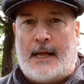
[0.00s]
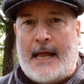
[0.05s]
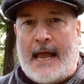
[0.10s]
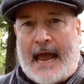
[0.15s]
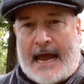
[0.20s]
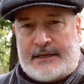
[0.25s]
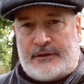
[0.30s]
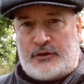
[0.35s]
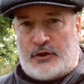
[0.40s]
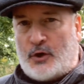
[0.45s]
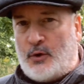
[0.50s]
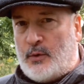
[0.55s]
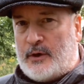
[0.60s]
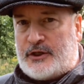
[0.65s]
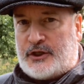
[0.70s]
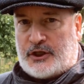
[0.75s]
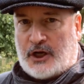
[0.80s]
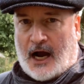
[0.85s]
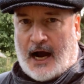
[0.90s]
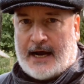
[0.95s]
And to a
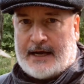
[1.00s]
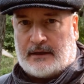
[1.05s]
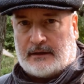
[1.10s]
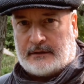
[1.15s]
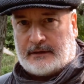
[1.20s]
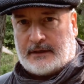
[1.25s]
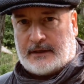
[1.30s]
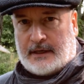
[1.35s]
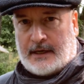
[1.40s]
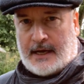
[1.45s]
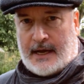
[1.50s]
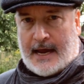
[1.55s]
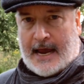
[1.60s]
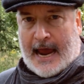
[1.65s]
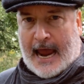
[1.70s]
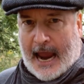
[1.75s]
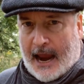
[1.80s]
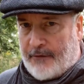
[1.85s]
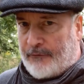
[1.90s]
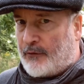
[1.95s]
child,
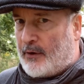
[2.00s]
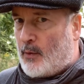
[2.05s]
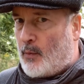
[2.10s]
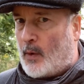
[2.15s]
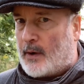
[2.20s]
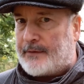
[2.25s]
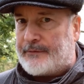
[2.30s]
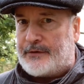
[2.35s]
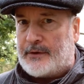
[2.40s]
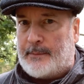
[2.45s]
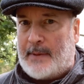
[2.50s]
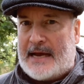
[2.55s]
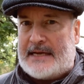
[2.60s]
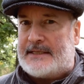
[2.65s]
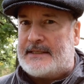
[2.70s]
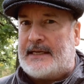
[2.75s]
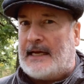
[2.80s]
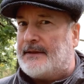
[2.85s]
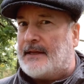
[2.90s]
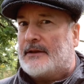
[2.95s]
every one of them has
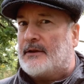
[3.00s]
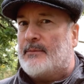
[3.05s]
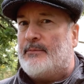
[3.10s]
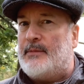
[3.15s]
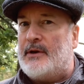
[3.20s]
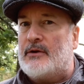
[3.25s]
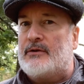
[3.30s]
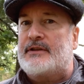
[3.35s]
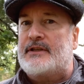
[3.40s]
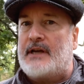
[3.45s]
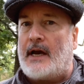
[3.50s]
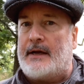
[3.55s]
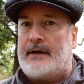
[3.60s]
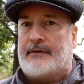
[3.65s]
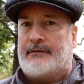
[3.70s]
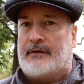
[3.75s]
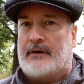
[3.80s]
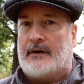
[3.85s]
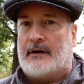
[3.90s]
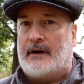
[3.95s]
said that the mere sight of
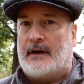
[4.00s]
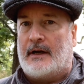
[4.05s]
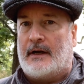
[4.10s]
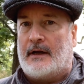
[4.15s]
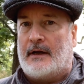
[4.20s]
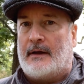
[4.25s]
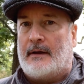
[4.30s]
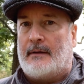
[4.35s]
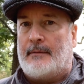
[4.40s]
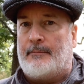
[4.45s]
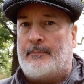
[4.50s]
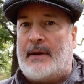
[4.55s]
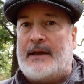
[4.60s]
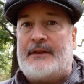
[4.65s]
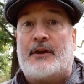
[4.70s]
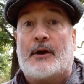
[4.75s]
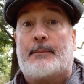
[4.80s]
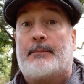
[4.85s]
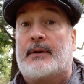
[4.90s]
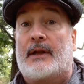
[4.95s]
her made
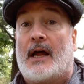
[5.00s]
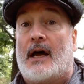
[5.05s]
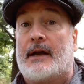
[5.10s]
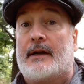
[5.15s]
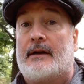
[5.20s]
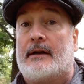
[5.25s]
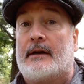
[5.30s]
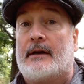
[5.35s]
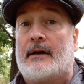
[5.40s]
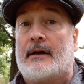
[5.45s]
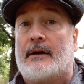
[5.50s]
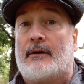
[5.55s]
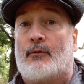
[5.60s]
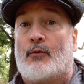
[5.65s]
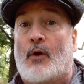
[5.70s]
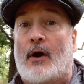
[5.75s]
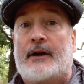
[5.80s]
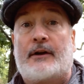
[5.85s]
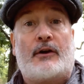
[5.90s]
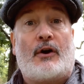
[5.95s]
their blood
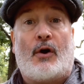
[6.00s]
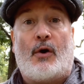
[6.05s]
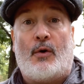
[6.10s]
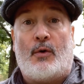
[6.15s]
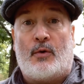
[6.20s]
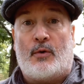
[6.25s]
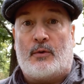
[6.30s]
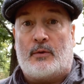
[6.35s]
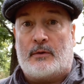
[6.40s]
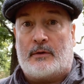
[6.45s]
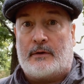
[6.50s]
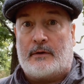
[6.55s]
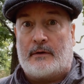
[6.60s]
run cold.